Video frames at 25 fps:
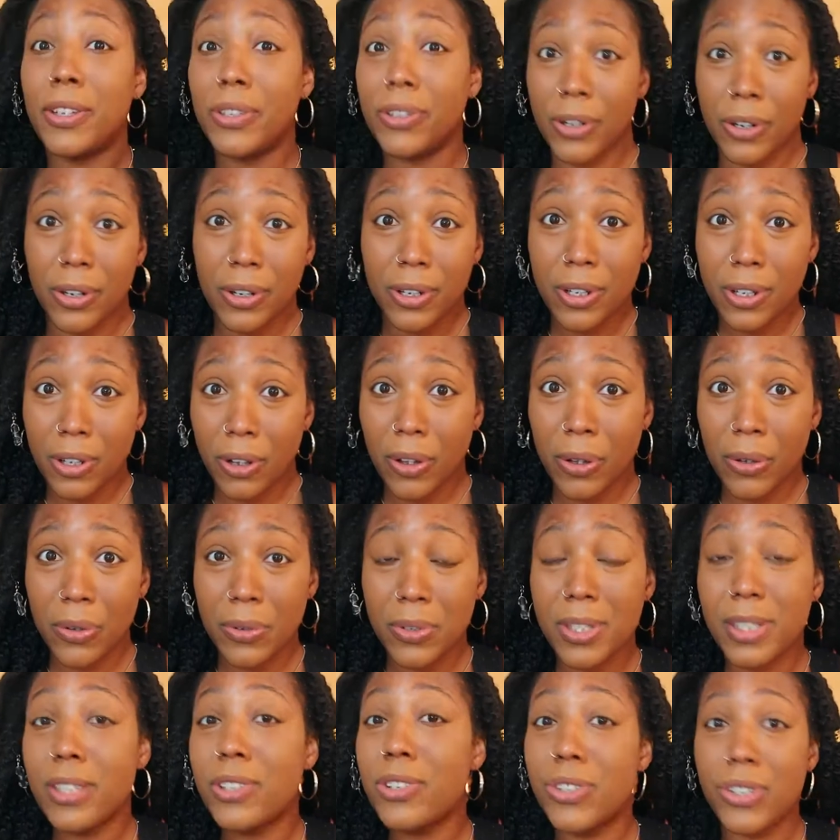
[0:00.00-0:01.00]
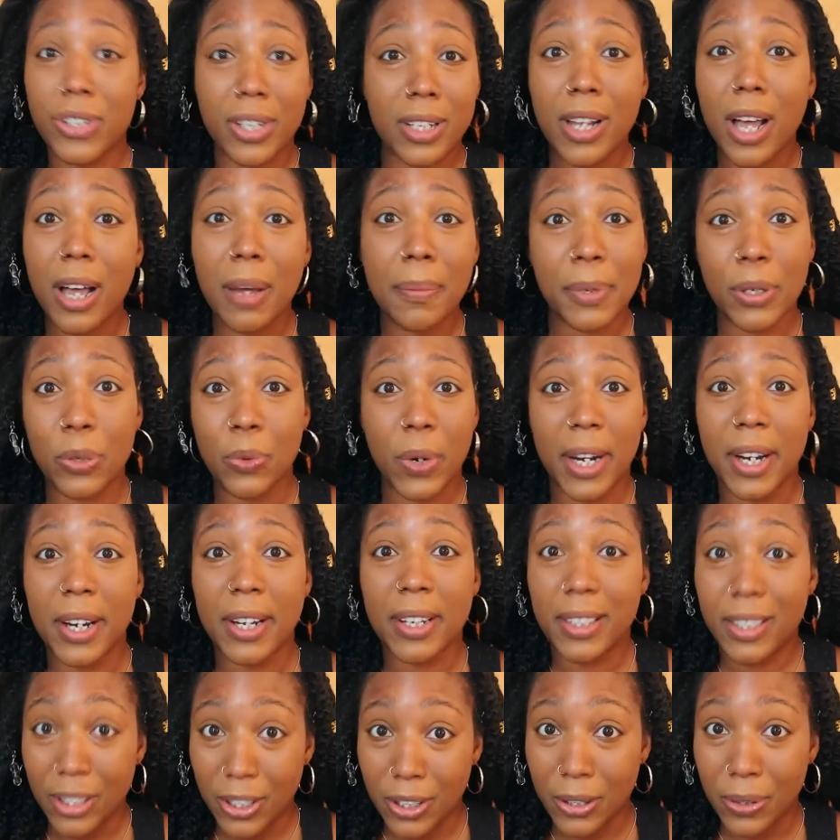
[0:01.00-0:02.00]
Your clothes should not be
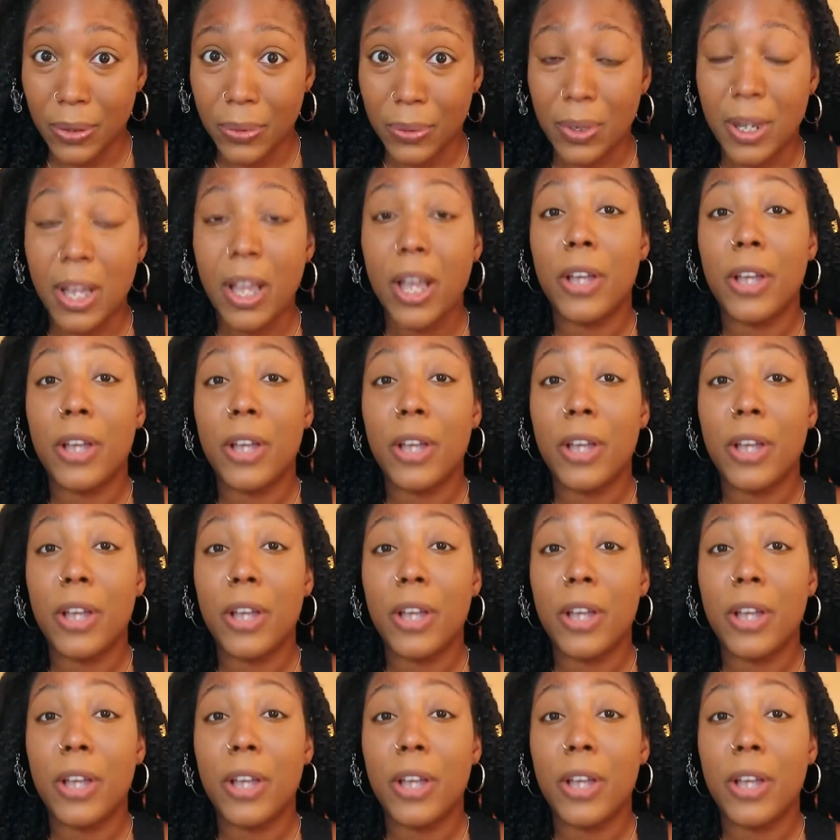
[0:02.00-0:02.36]
wearing you.